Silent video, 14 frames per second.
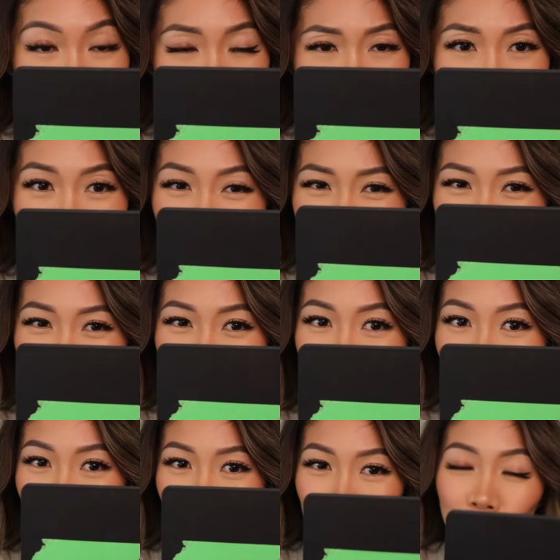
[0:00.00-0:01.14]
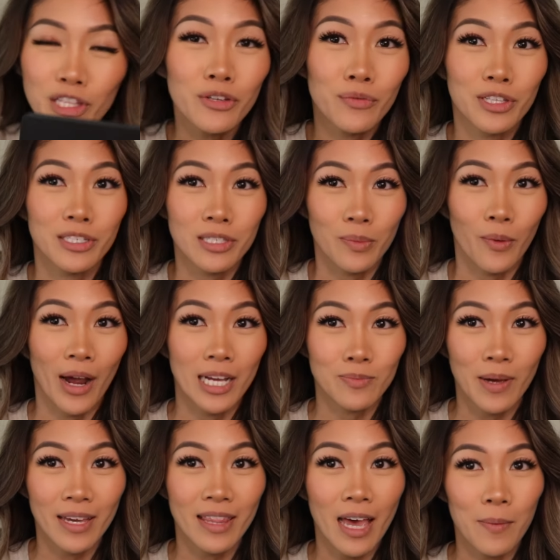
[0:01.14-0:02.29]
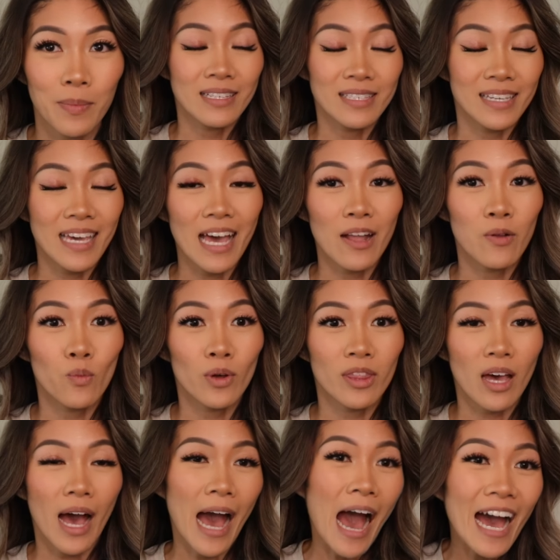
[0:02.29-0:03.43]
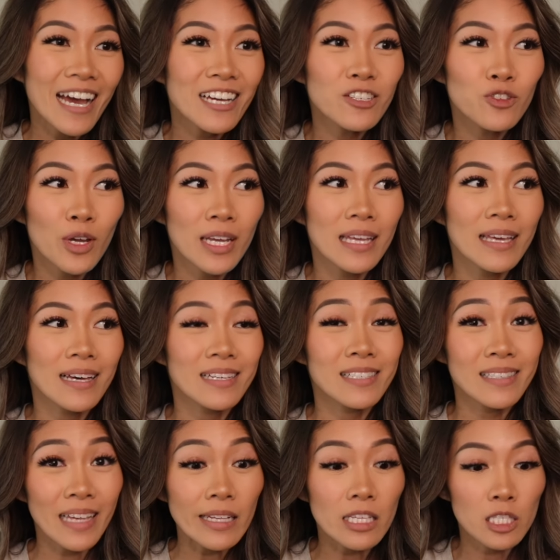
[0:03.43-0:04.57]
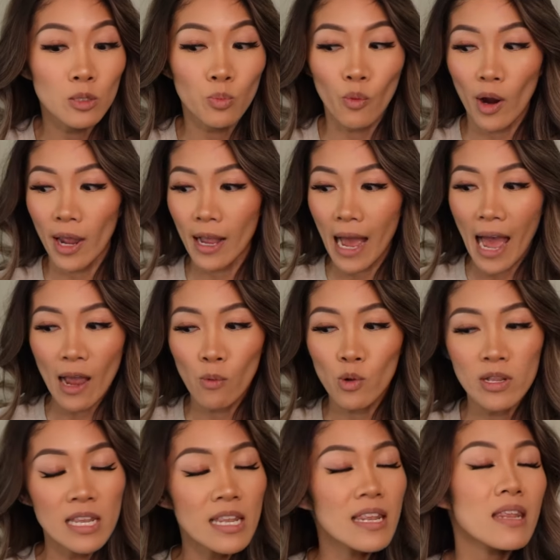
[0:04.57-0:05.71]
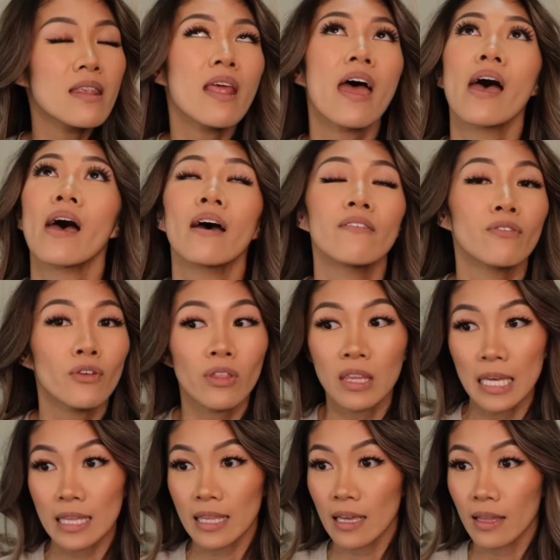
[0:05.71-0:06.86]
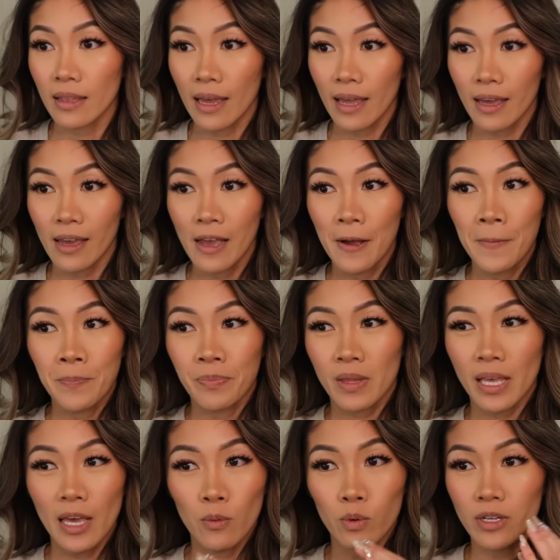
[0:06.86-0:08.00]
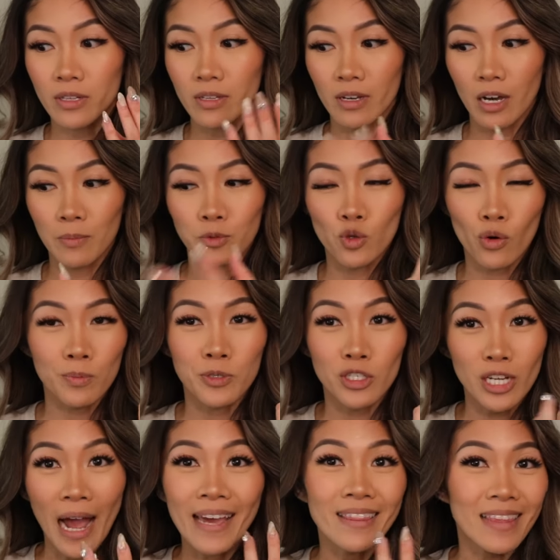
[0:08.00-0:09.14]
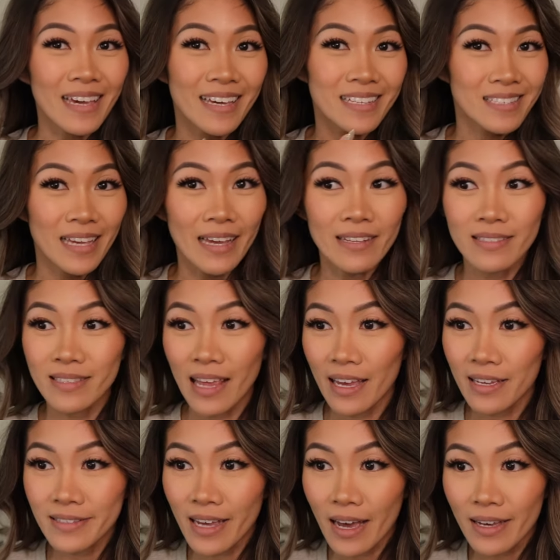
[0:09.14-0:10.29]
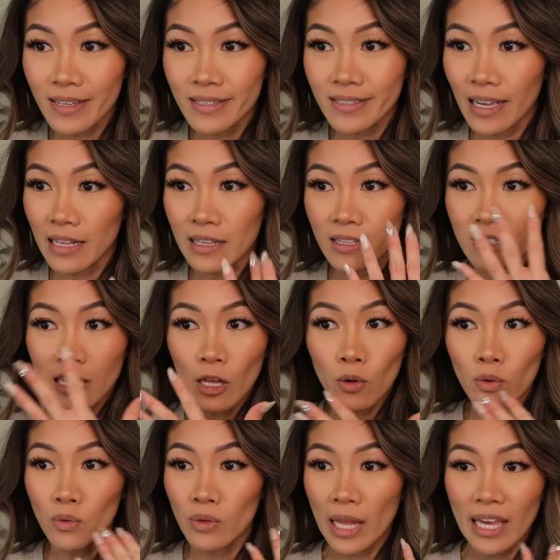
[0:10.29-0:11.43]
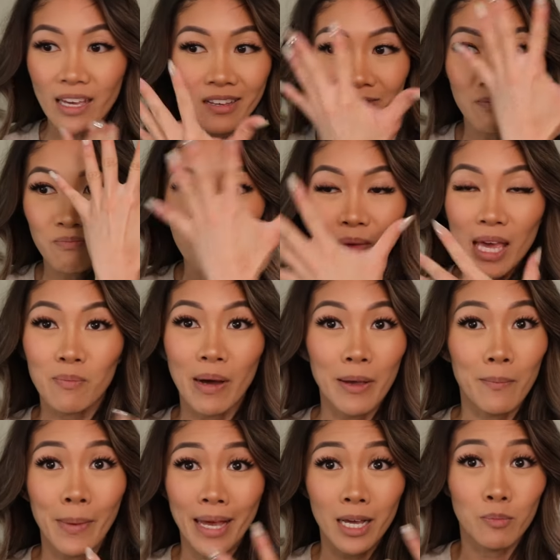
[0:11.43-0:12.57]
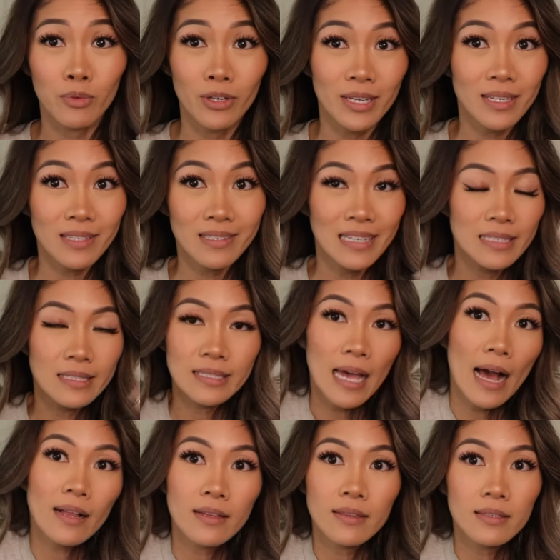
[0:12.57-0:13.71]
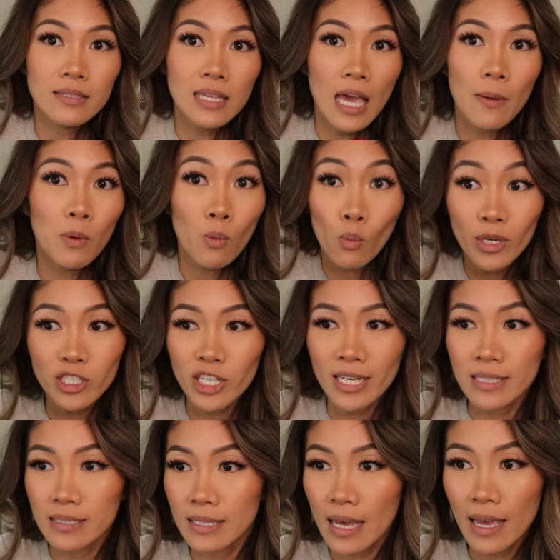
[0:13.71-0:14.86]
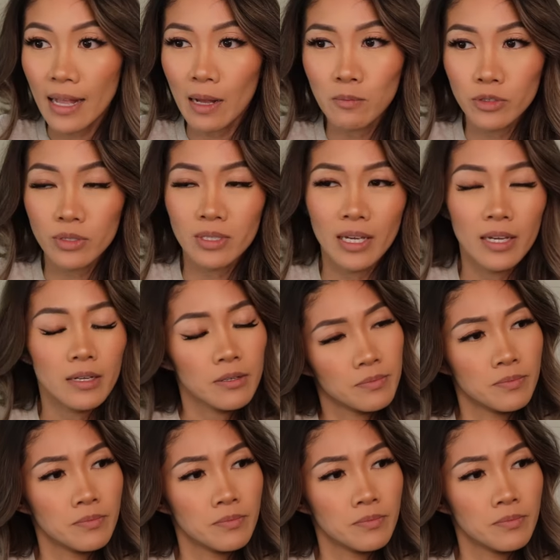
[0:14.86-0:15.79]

am actually really, really surprised by that, because again, with a hydrating setting spray, I would never think that like it would absorb shine like it says that it does, and it'll like make my makeup look exactly the same, in which it did. I'm just like,